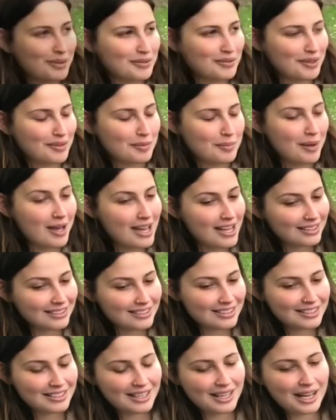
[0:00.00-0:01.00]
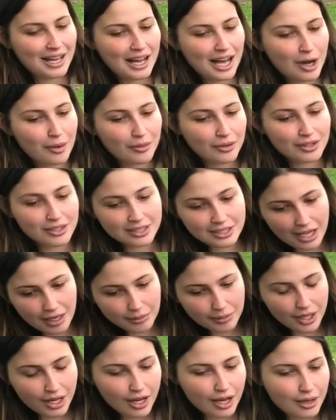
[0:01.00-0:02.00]
my favourite bands. We've got
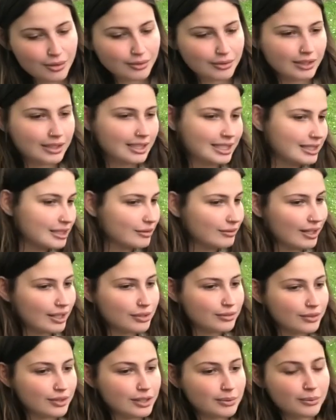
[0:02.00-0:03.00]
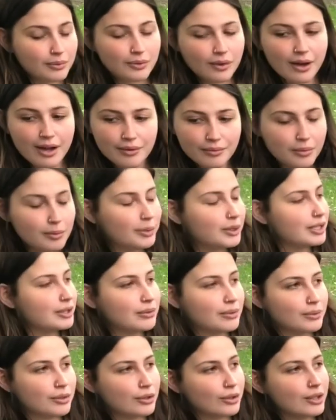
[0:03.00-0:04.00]
Soundco, we've got Lisa Redford, we've got everybody
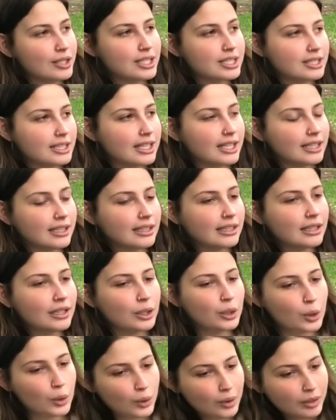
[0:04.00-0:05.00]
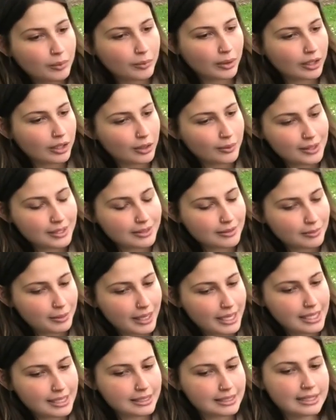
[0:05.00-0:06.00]
from the Norwich scene, all in one cohesive
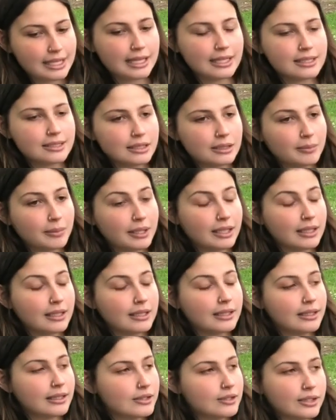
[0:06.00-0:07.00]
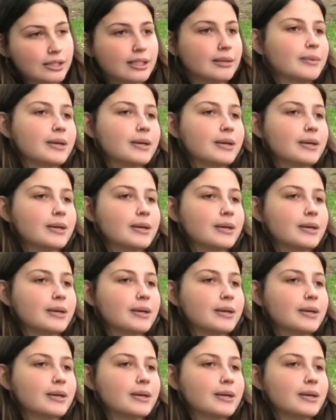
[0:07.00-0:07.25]
place, and it's going to be literally